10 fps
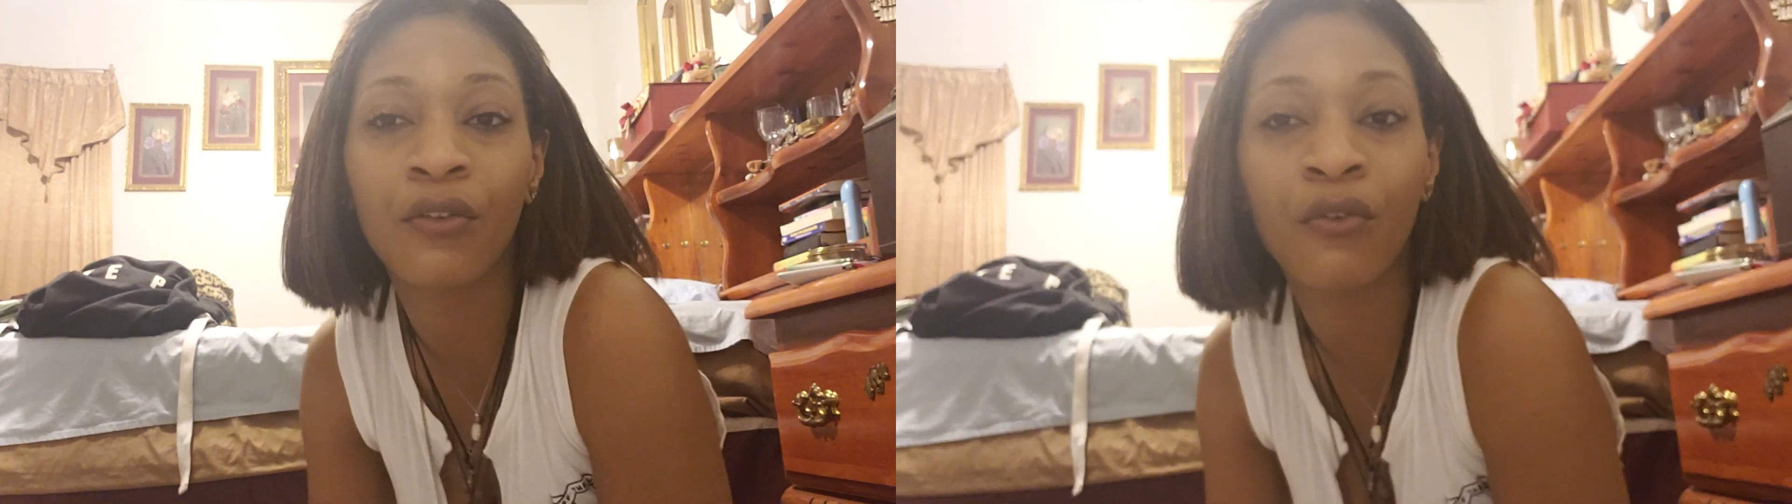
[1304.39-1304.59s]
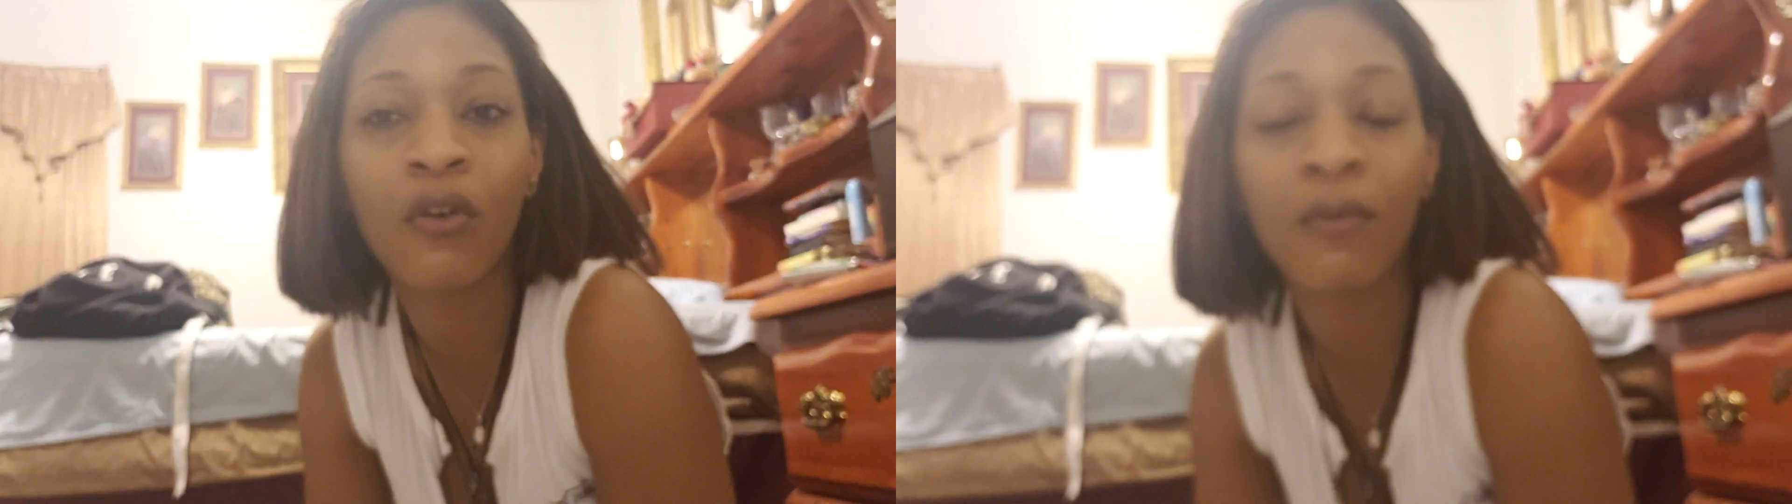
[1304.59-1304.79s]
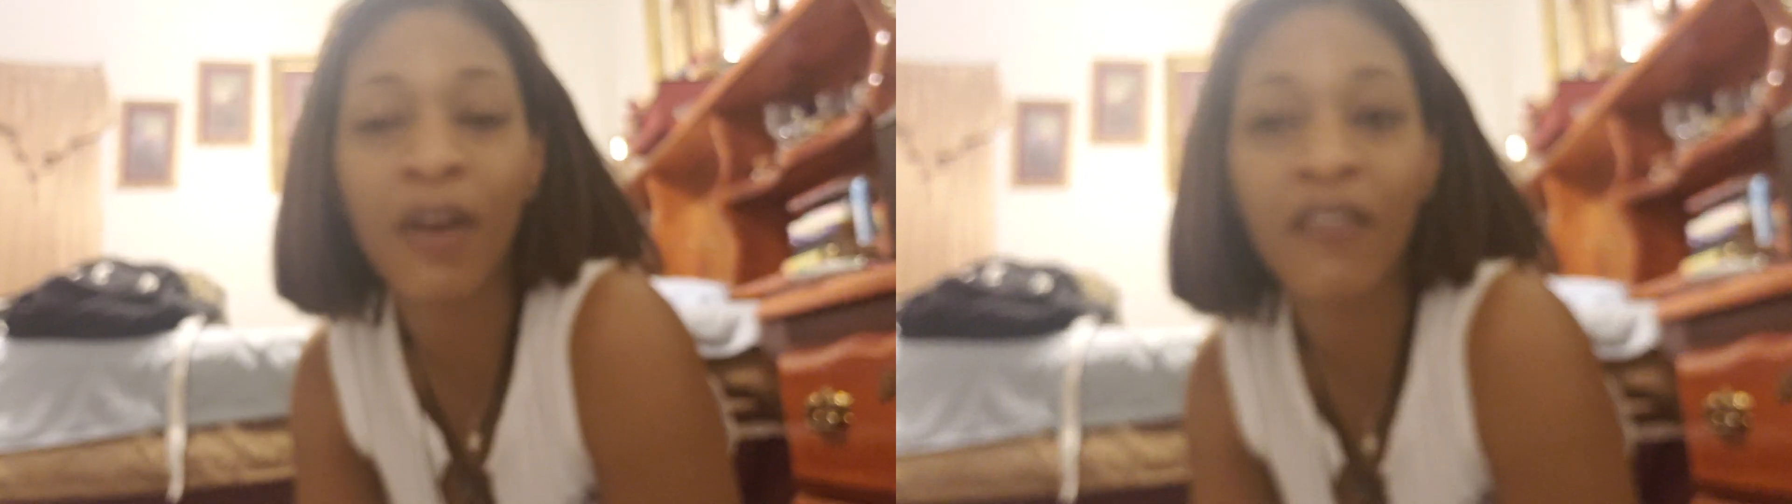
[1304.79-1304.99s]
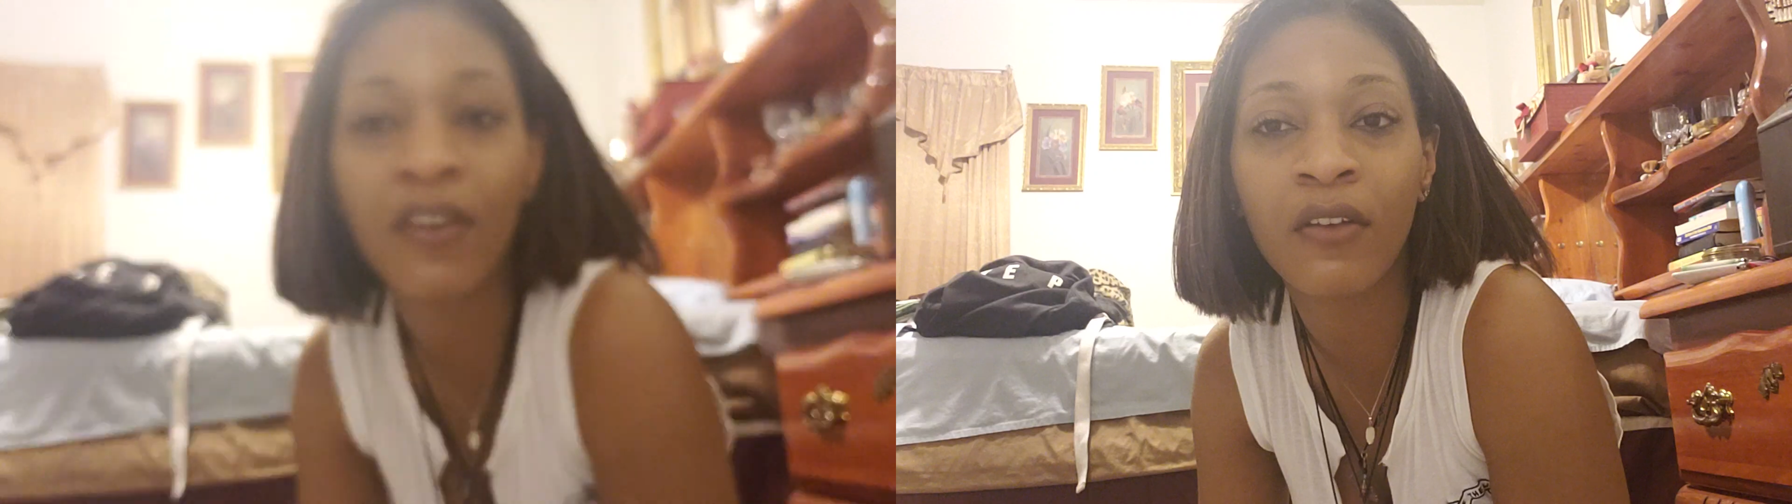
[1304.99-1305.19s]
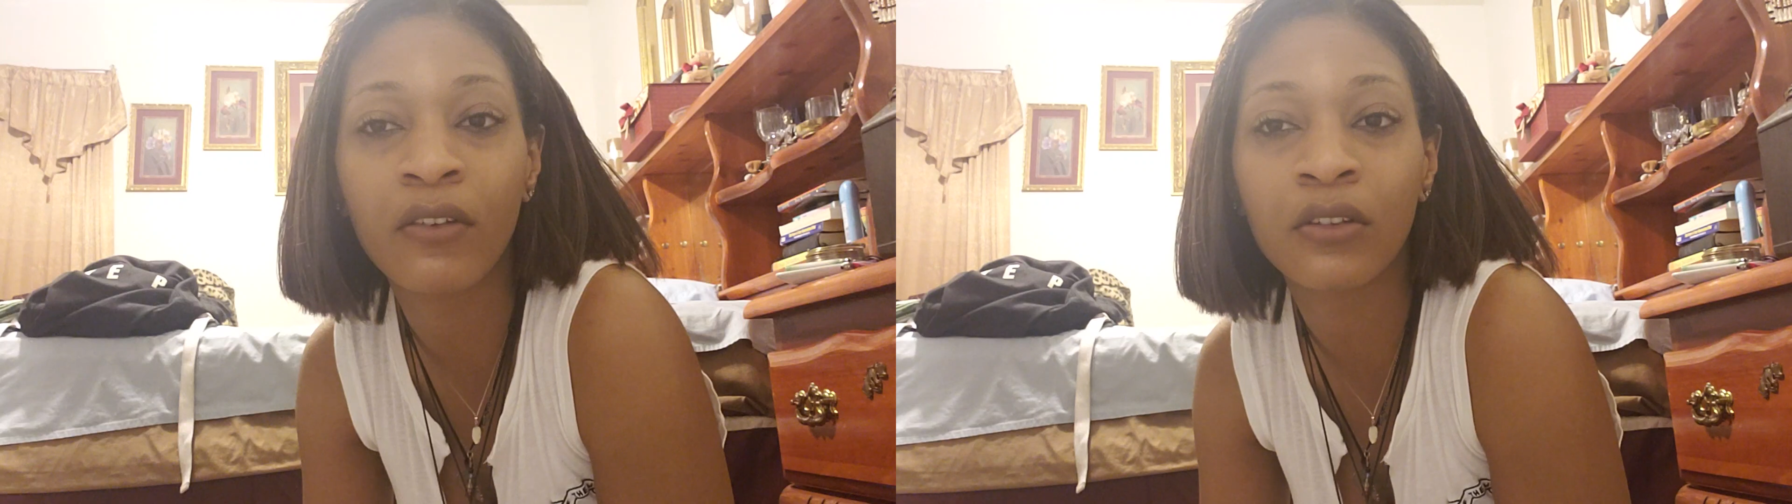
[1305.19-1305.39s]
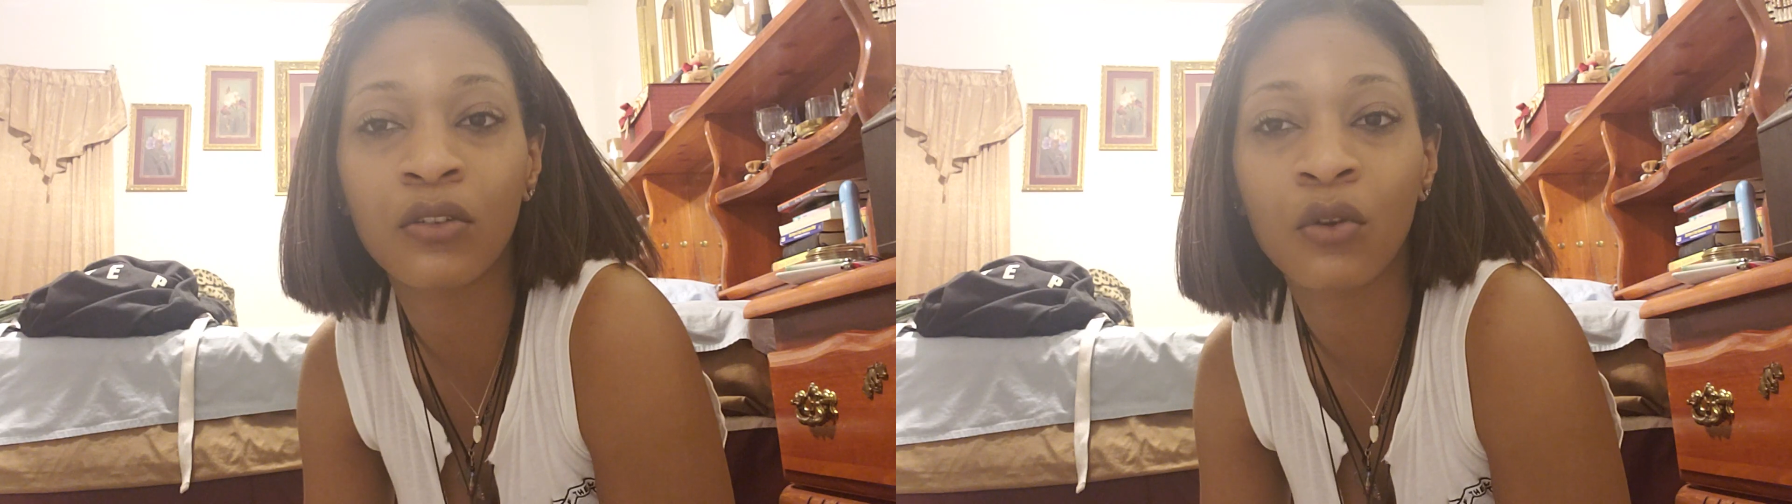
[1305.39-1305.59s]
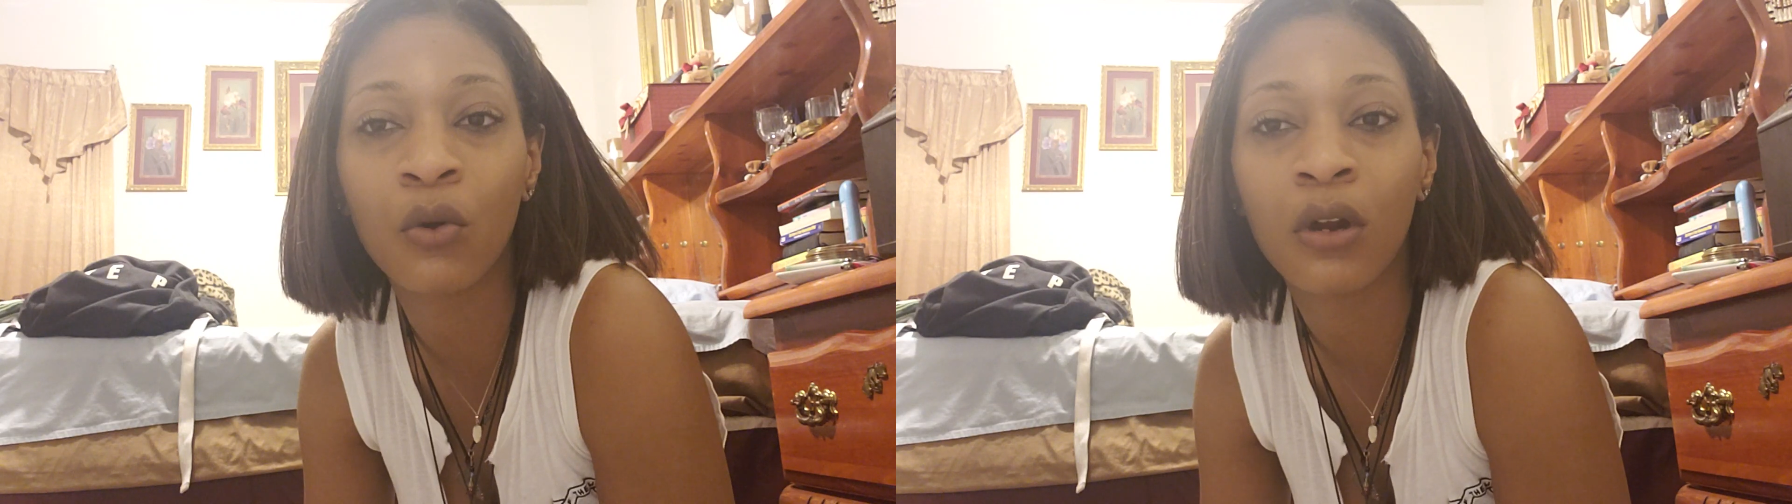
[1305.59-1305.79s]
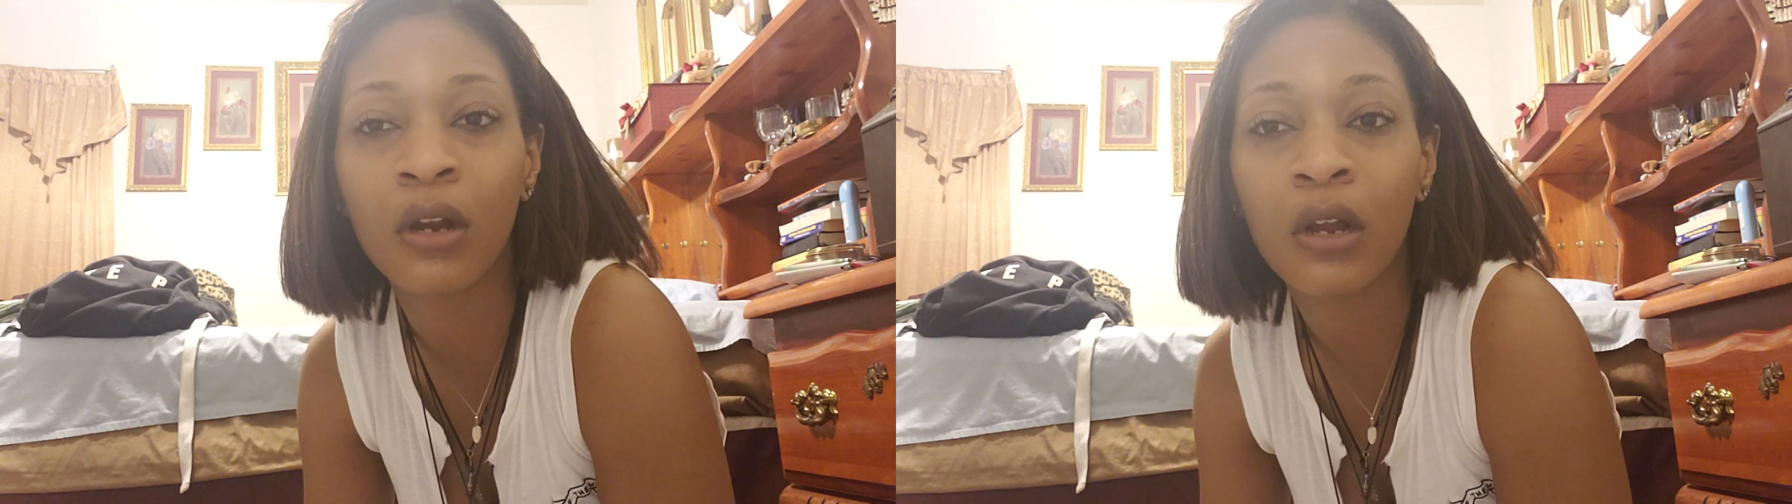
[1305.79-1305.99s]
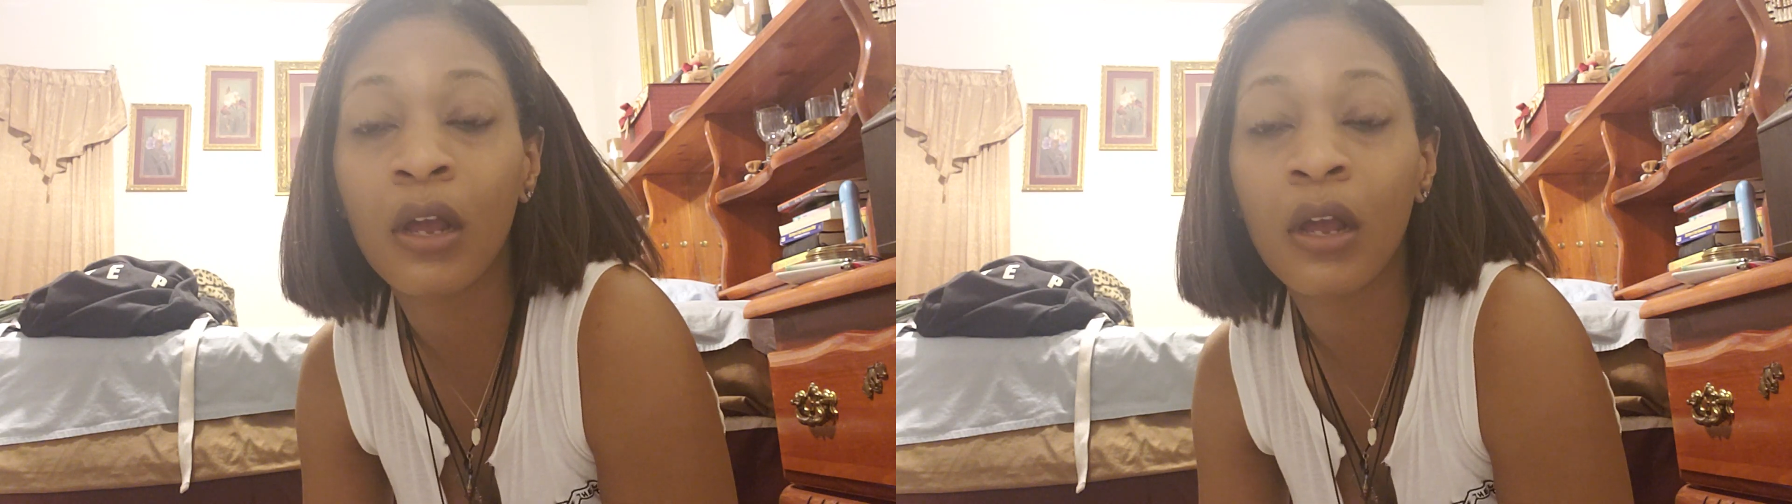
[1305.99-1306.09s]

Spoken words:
afford my favorite store.